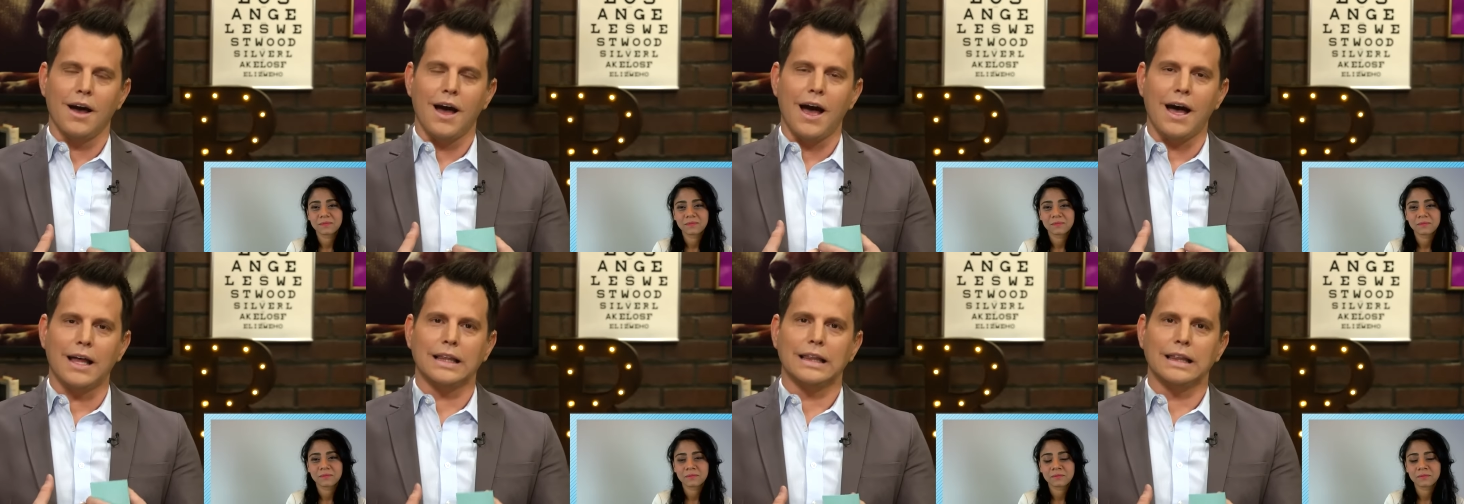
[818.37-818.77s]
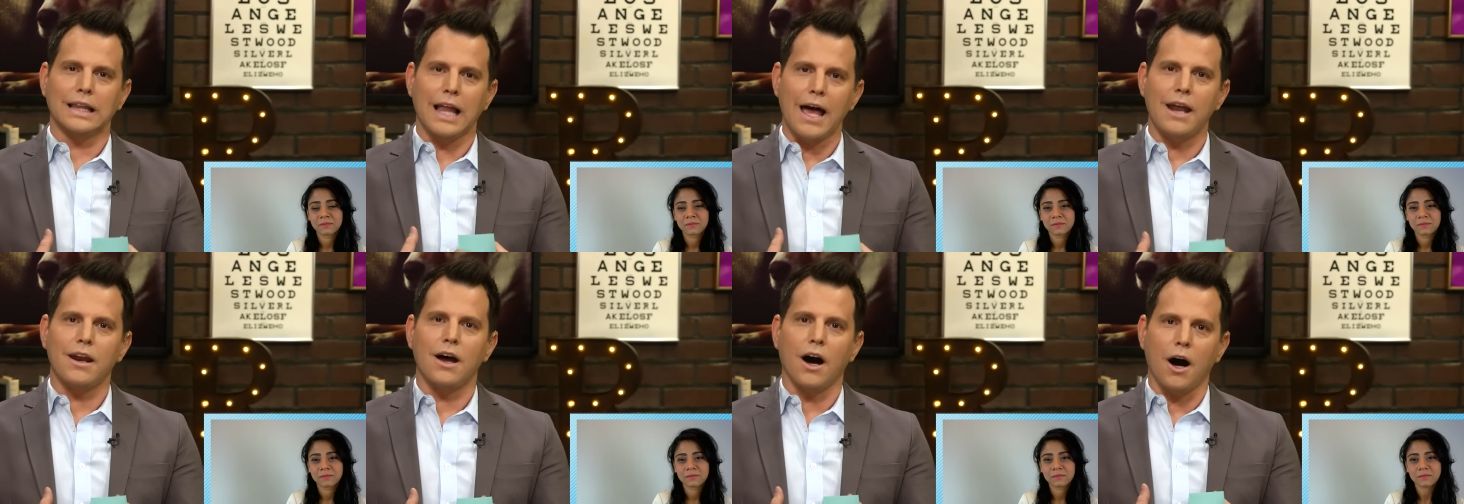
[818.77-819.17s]
Speaker 1: had
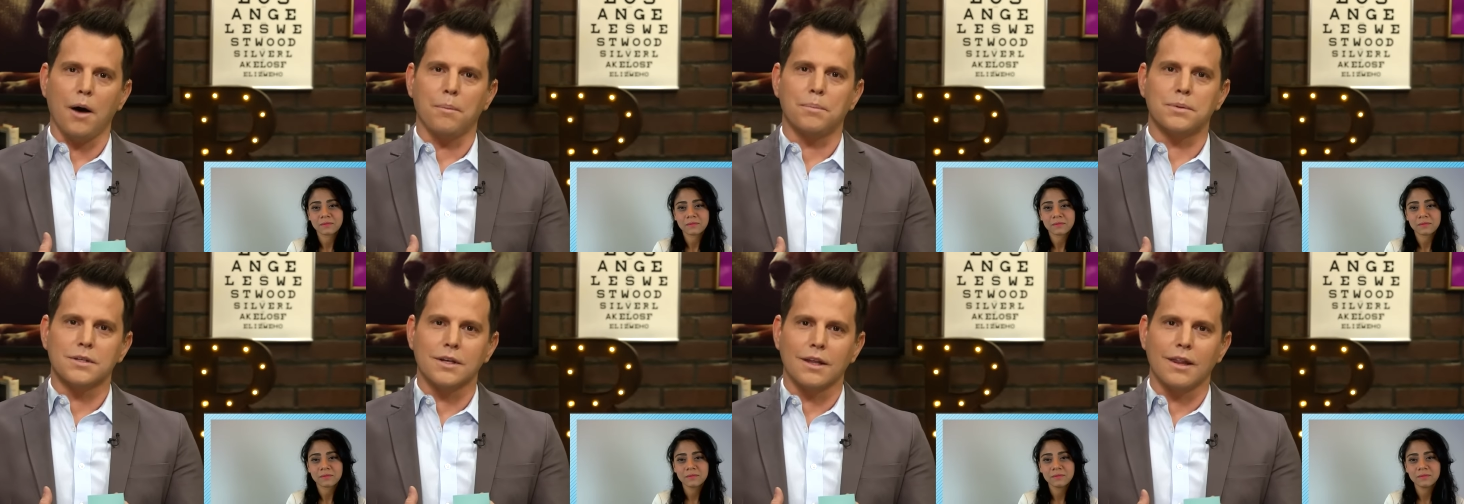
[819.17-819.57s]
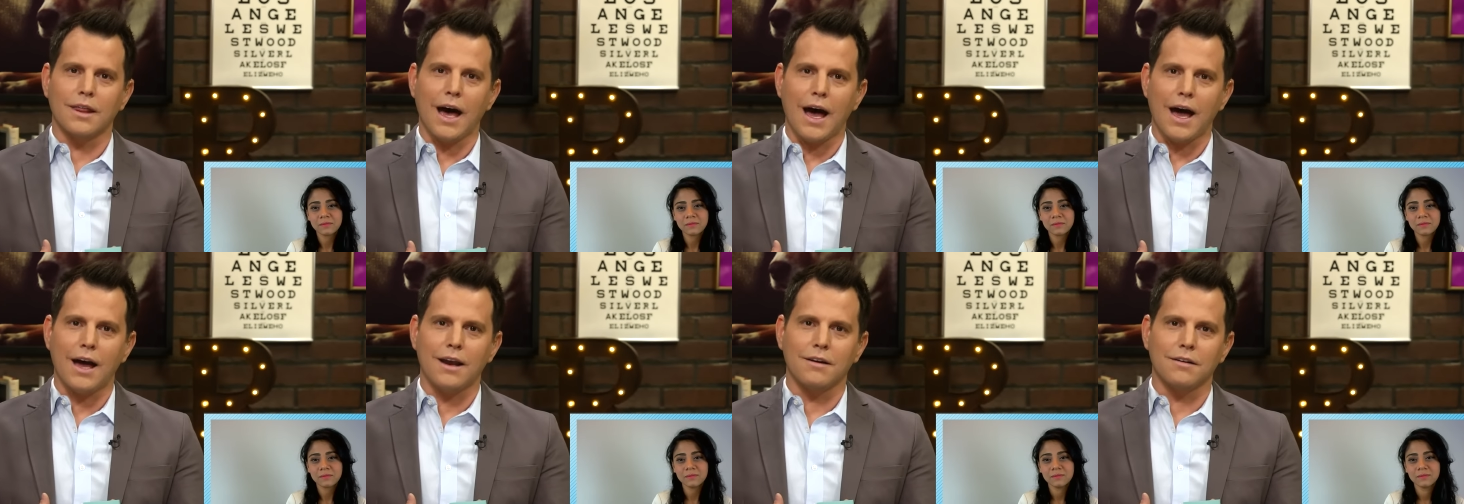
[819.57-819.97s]
led up to
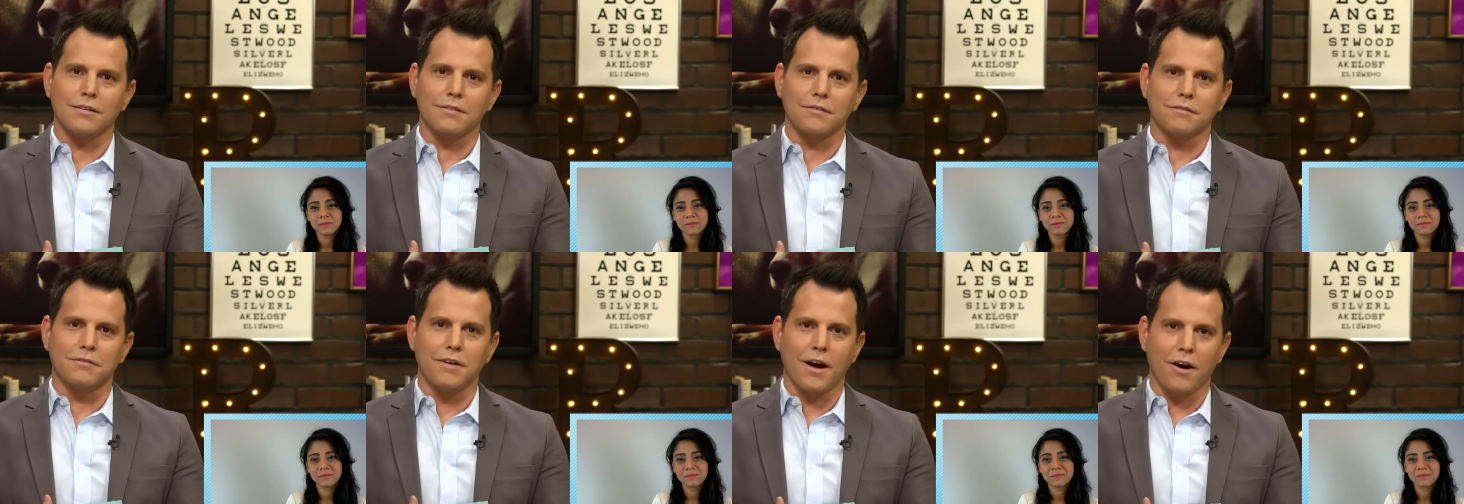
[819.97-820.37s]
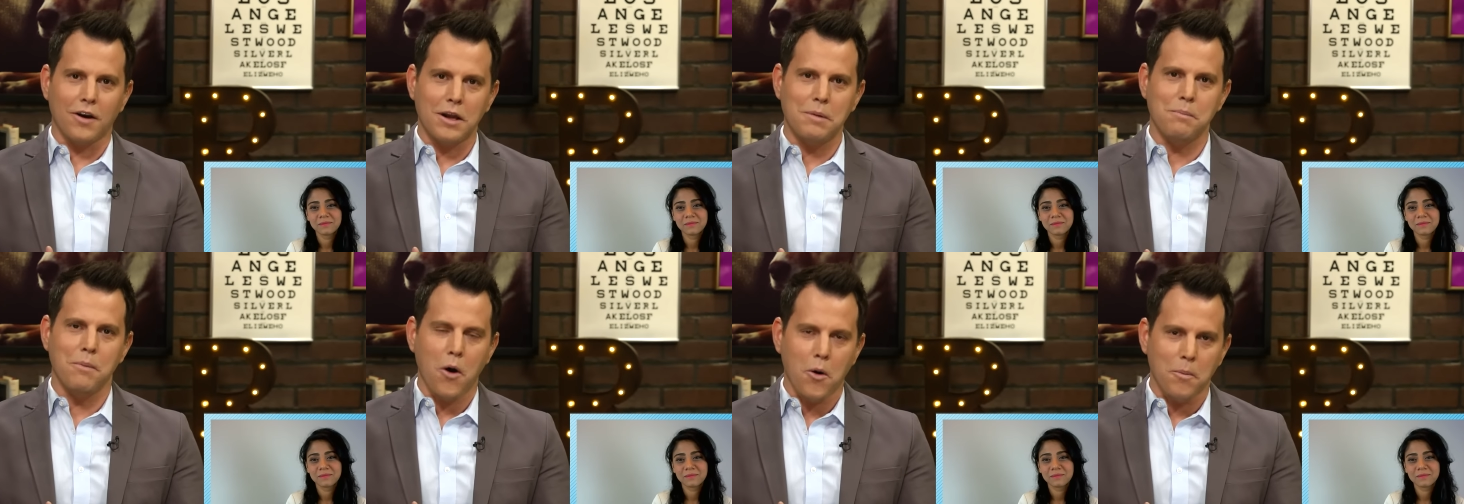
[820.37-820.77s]
that
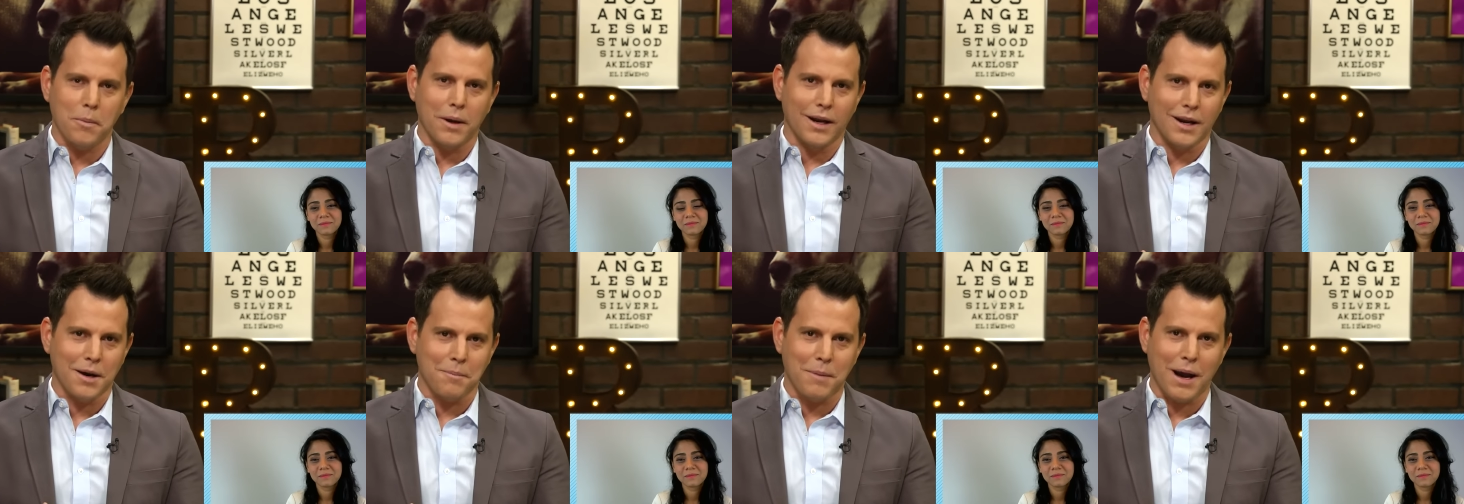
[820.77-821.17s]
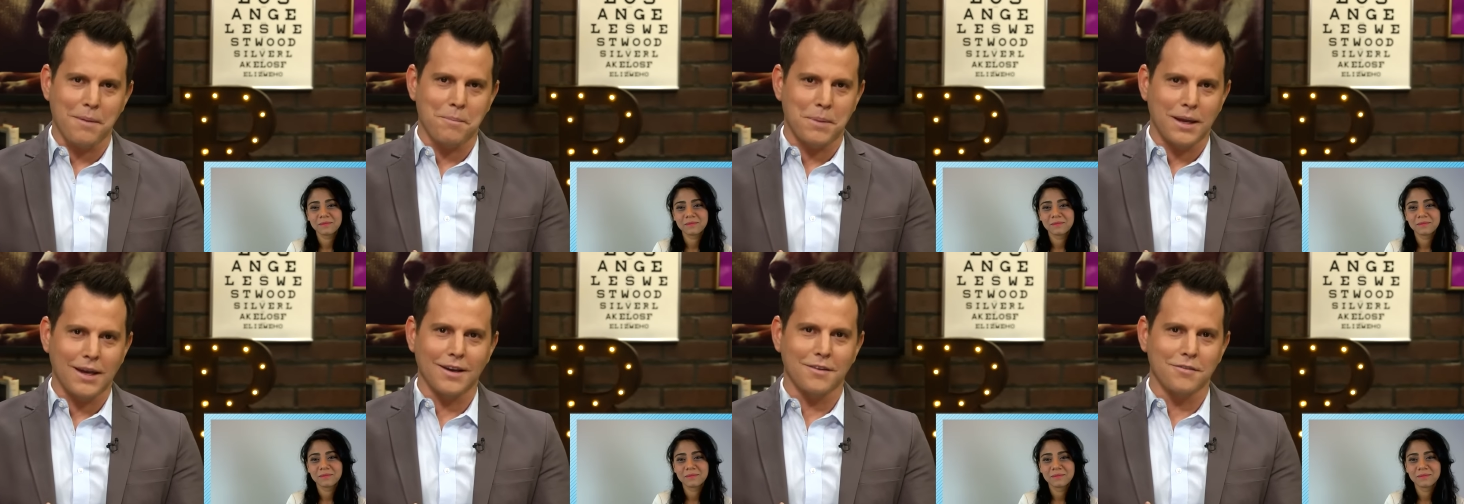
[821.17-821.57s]
very moment. Am I
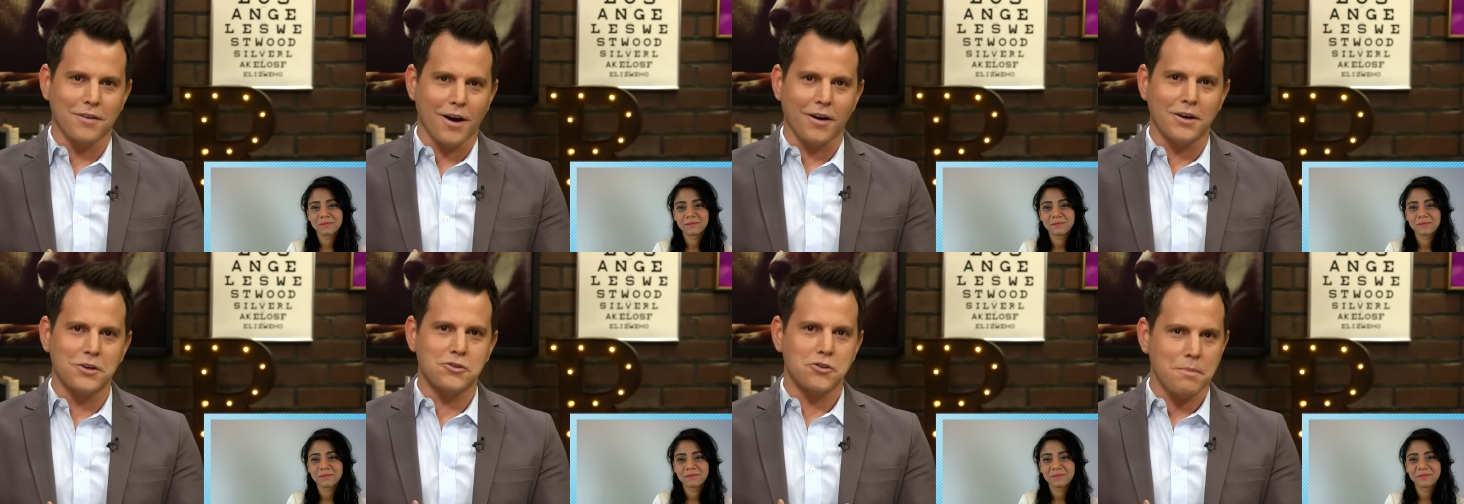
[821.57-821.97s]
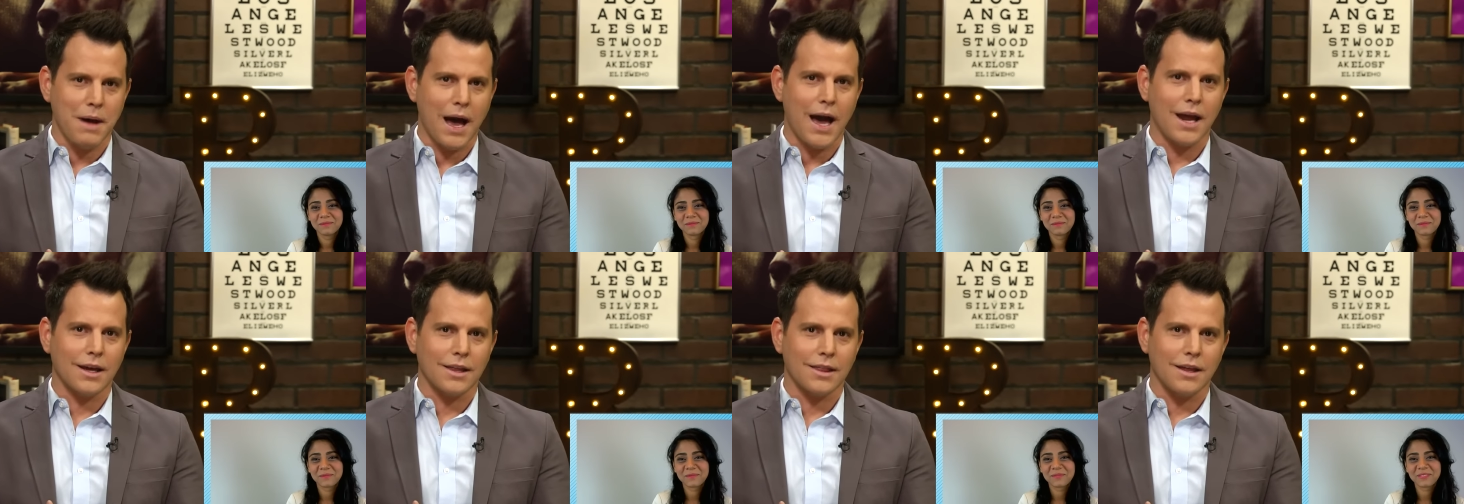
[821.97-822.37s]
being very
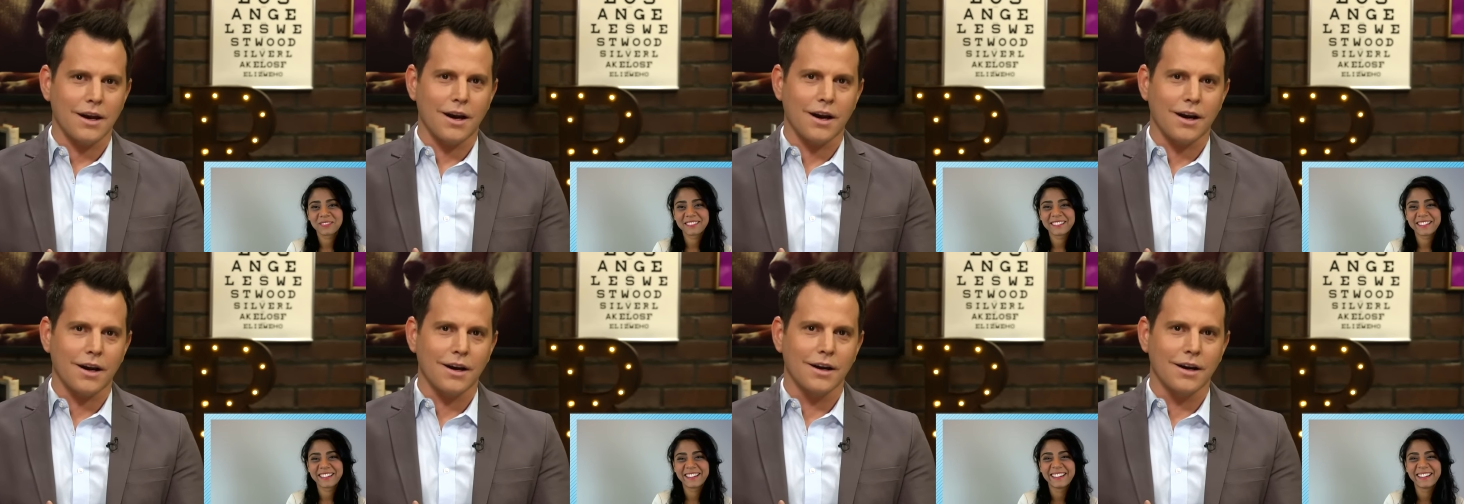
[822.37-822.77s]
dramatic there?